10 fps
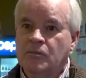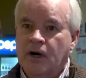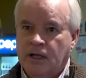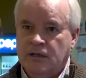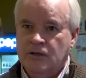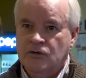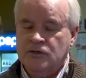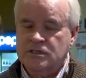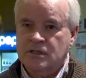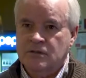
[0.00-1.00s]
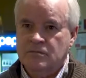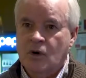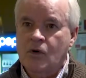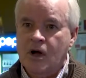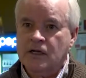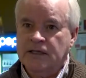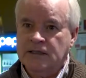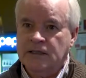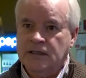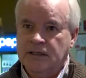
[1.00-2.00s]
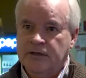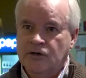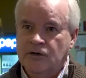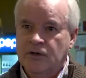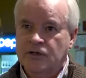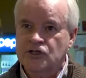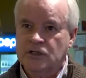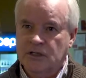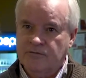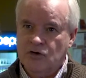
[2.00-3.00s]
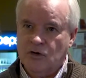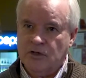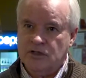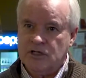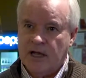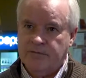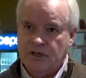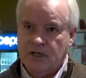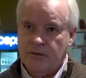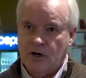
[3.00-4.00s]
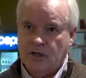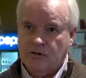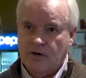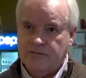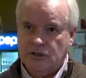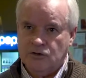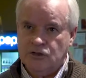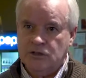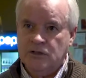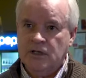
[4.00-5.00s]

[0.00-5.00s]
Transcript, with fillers: Brant, who was a Mohawk Indian leader. She lived during the time of the American Revolution.